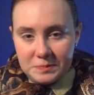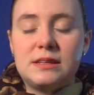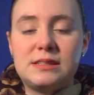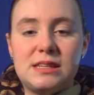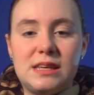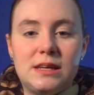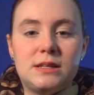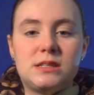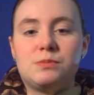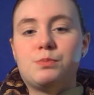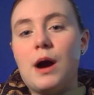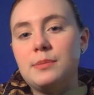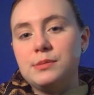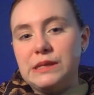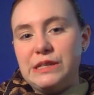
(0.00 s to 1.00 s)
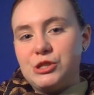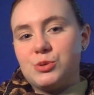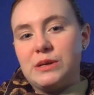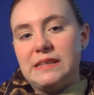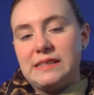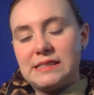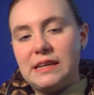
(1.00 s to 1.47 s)
You see, to properly
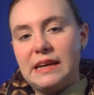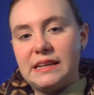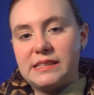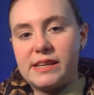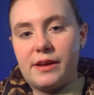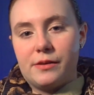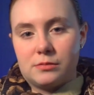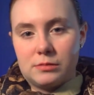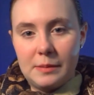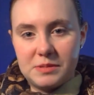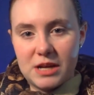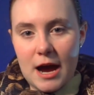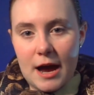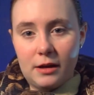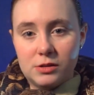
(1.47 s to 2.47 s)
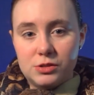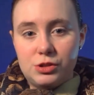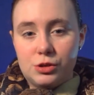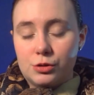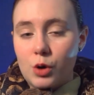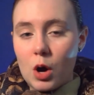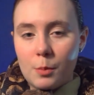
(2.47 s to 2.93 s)
treat snakes and other reptiles,
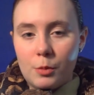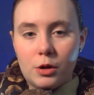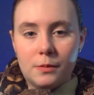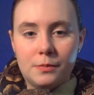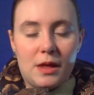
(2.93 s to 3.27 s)
your normal,